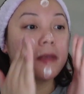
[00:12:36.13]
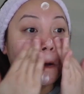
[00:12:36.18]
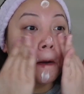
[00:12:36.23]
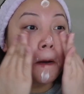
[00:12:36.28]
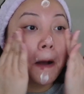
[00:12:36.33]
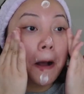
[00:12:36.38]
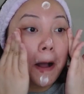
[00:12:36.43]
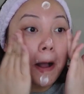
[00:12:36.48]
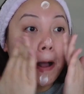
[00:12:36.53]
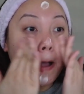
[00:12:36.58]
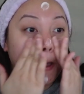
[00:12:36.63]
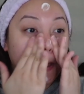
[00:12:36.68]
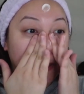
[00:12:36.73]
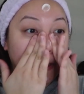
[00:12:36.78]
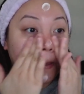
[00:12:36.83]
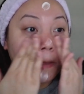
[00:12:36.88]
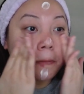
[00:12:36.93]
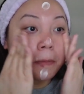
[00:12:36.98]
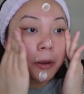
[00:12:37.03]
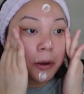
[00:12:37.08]
So I
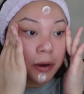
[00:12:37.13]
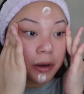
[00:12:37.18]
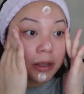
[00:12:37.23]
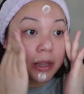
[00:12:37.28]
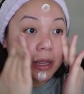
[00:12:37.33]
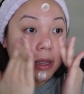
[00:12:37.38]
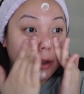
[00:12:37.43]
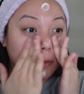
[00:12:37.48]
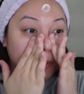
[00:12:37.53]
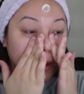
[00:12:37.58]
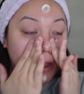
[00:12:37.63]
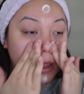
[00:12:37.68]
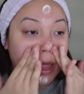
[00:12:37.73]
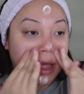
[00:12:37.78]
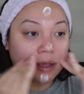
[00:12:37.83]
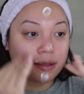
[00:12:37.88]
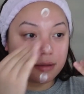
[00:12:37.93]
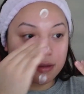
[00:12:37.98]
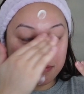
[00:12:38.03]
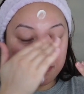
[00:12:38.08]
am currently on my
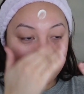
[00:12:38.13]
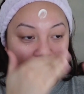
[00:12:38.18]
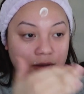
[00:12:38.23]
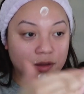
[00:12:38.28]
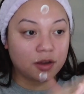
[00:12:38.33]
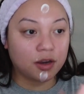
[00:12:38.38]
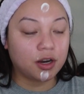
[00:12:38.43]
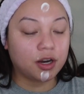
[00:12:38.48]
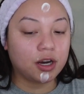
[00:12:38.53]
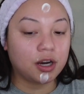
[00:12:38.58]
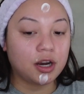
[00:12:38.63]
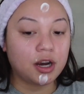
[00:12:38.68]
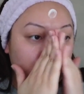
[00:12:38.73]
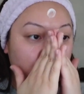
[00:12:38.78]
last semester